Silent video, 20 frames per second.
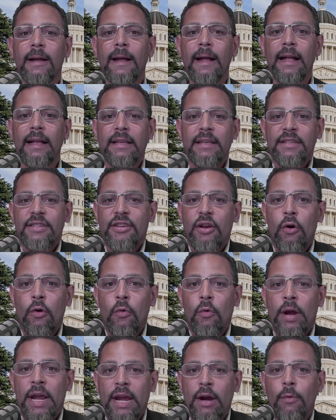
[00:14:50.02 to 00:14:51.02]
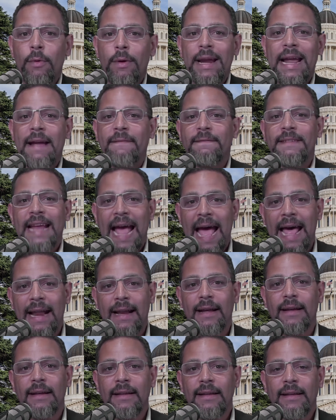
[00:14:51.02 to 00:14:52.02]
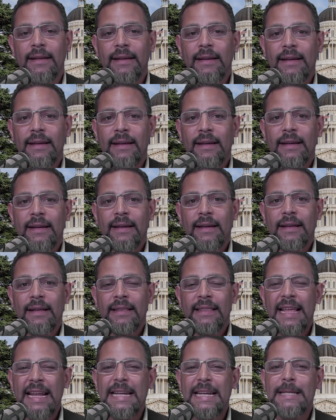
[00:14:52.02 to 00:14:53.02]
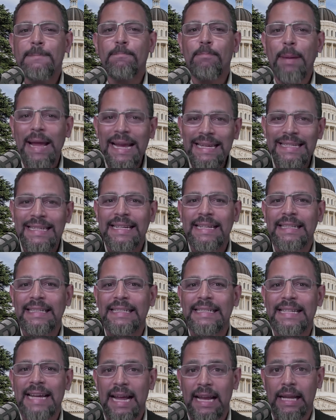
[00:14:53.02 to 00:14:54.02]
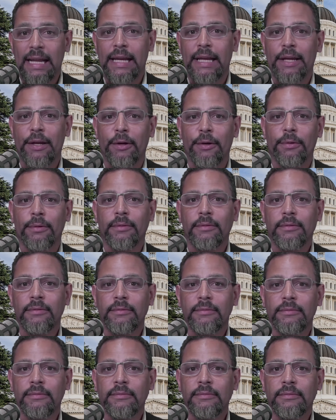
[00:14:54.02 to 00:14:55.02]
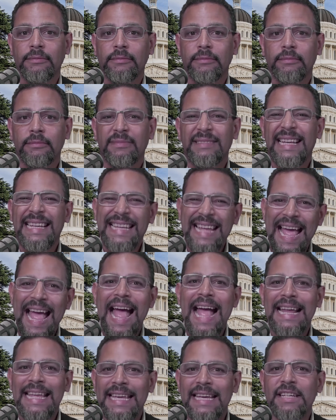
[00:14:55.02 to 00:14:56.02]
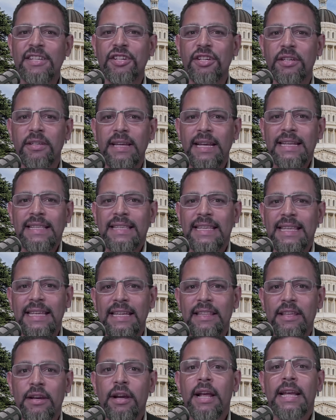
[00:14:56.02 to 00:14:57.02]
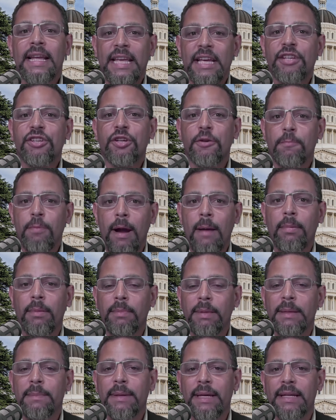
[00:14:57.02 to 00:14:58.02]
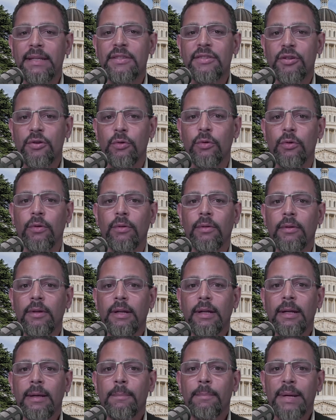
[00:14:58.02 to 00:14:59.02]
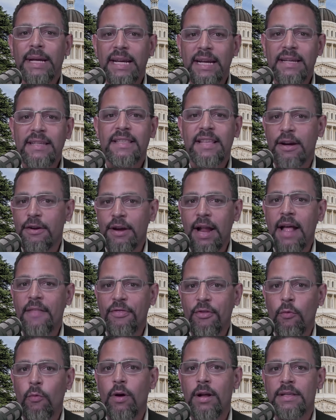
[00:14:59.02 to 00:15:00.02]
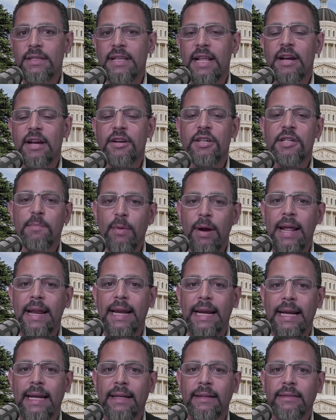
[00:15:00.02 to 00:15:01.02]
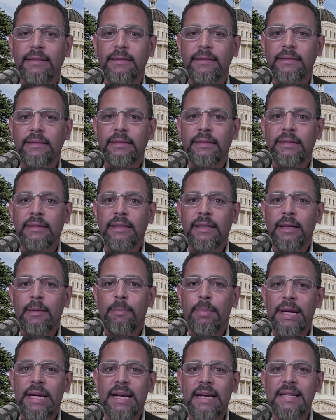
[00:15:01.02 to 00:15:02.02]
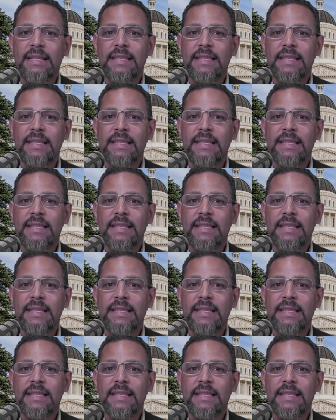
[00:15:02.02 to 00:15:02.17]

So here we have data that is basically telling you that, kids should probably be in school. because they're not the ones that are spreading it, because they're